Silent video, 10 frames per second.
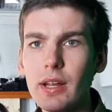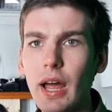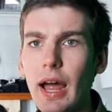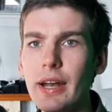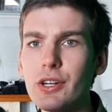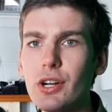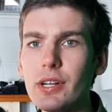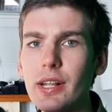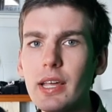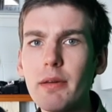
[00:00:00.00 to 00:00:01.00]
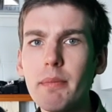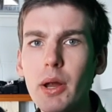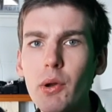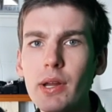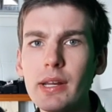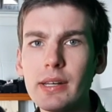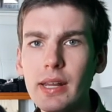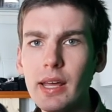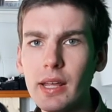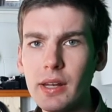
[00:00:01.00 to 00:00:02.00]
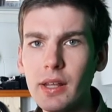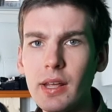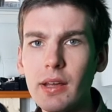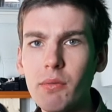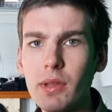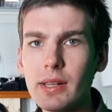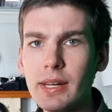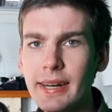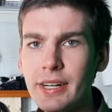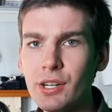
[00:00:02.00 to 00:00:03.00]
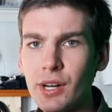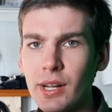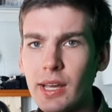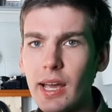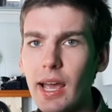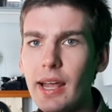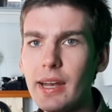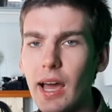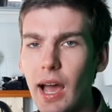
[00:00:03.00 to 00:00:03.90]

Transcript: And just like Mary did with teaching and